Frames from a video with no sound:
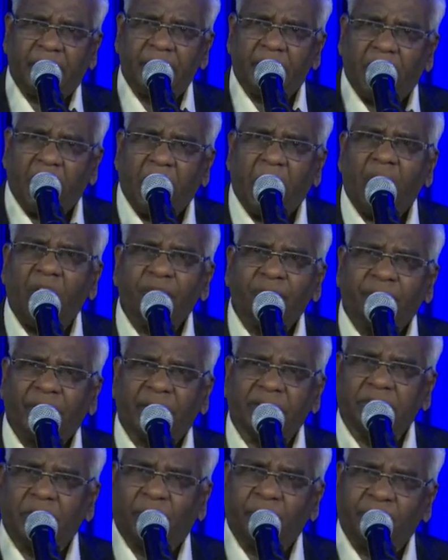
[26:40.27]
can
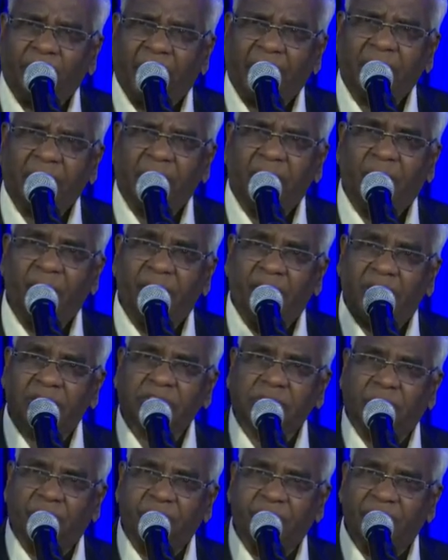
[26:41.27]
offer the
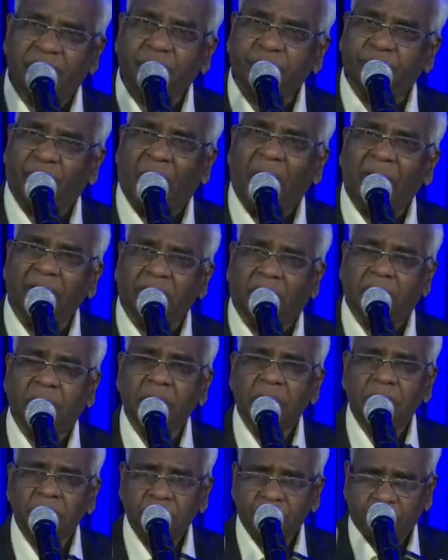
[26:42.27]
forgiveness of his Father
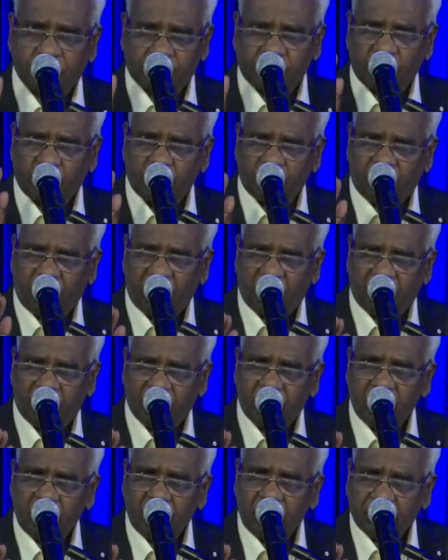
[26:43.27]
to the
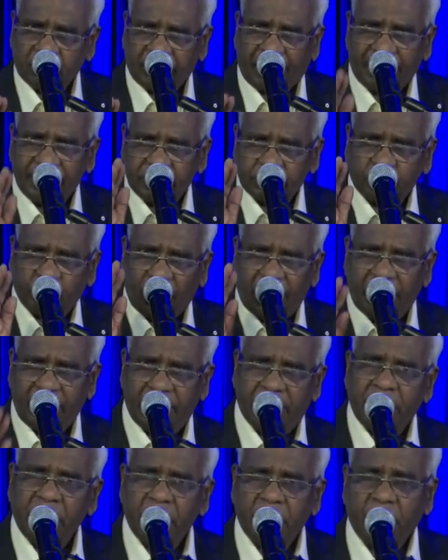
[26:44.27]
world. That is
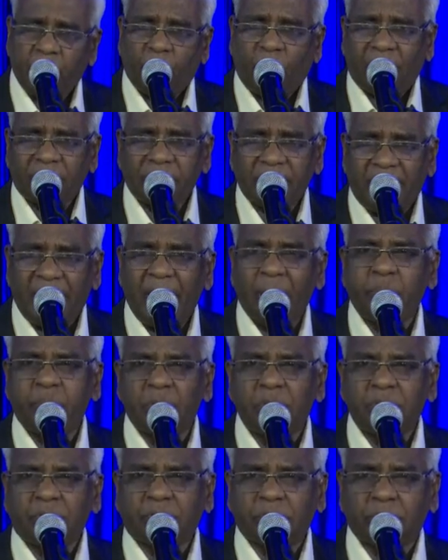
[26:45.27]
why he was
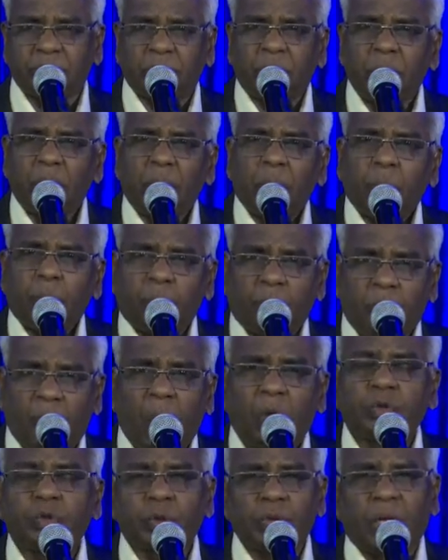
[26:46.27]
able to
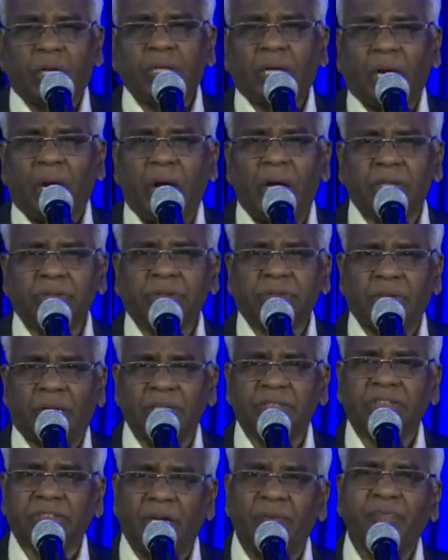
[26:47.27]
go to the cross
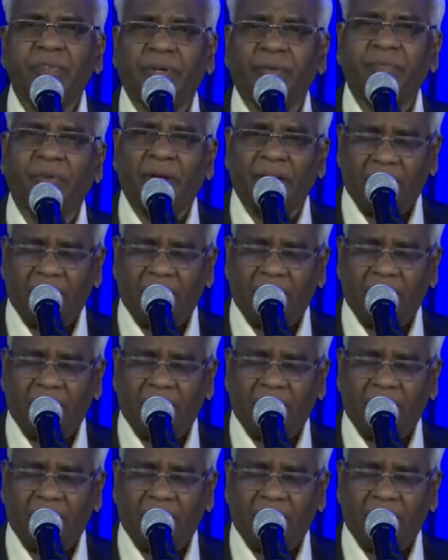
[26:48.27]
and suffer